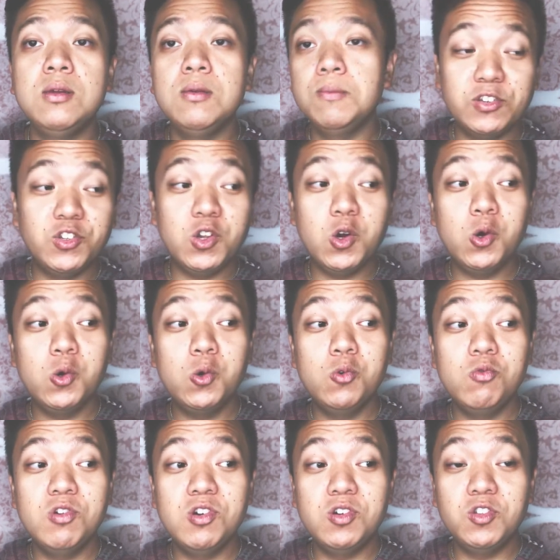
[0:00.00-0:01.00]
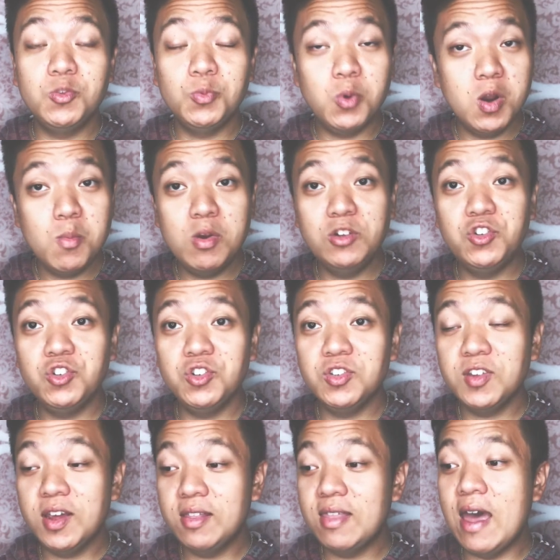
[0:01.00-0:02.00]
So it's pretty much just
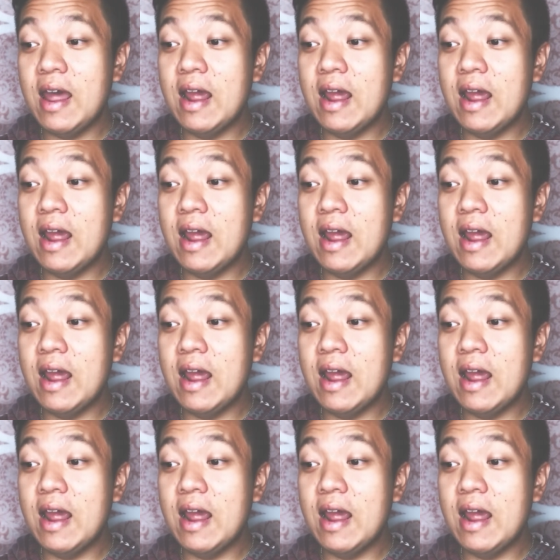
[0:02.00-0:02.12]
like that,